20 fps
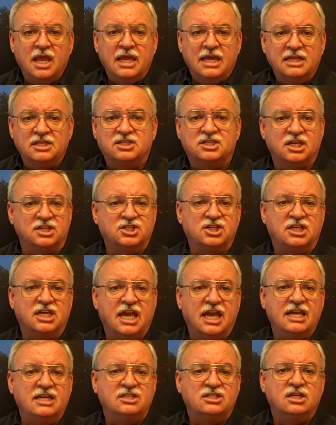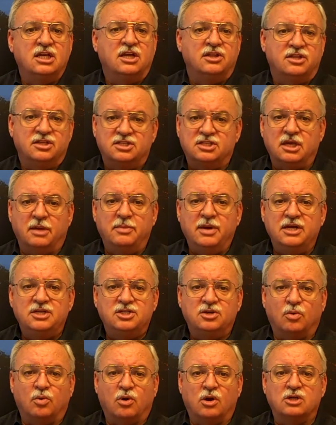In such a case, the
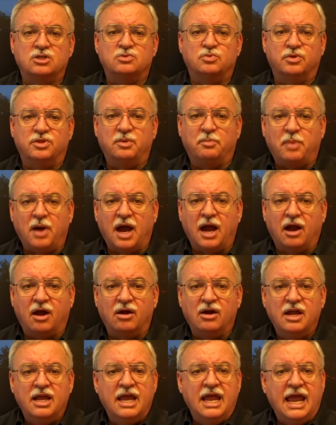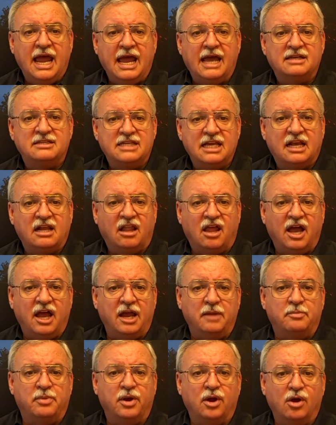subagent works with the buyer as a
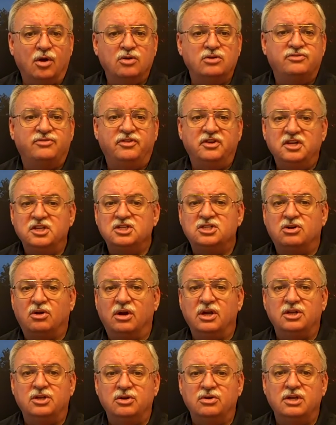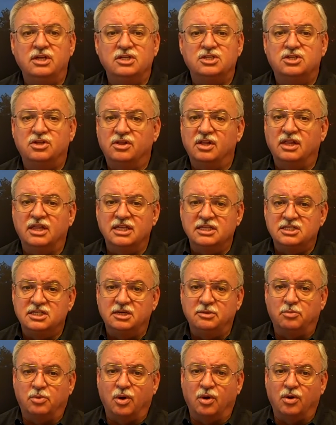client but owes fiduciary duties to the
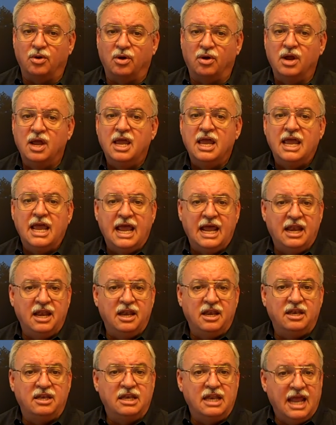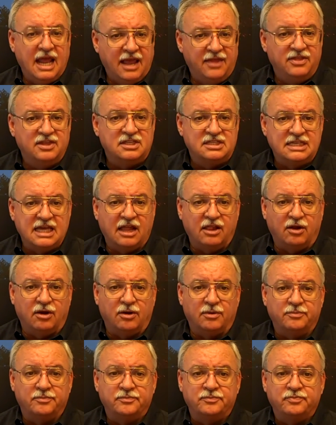listing broker and the
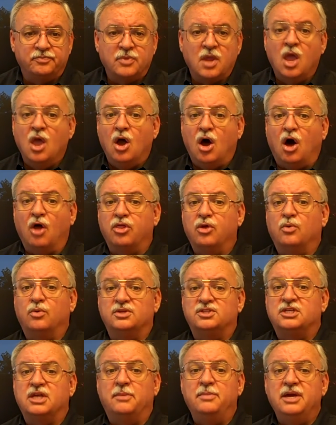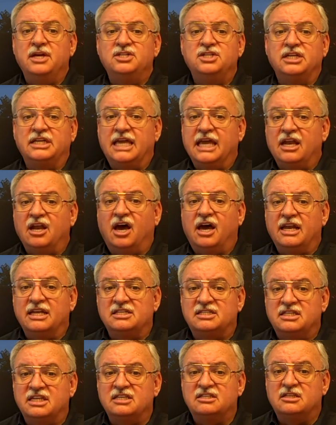seller. Although a subagent cannot
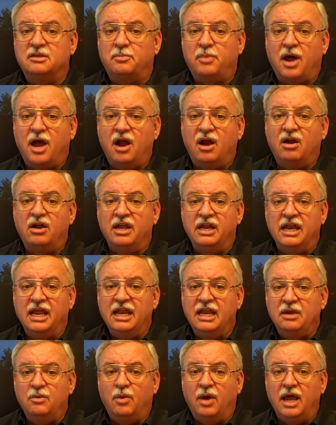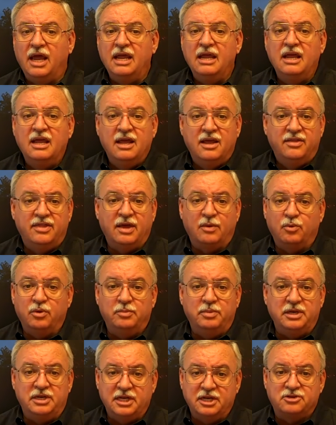assist the buyer in any way that
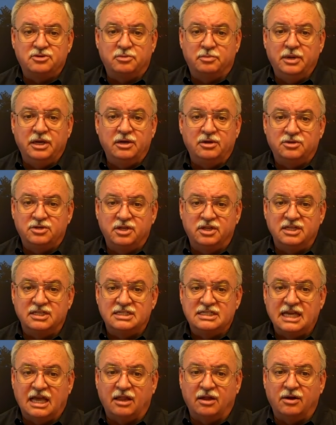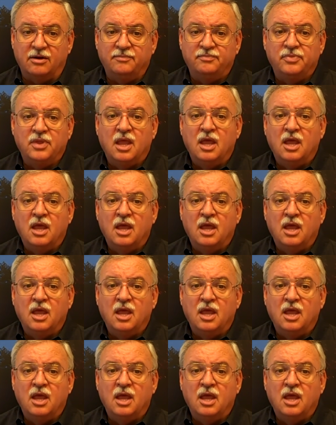would be detrimental to the seller,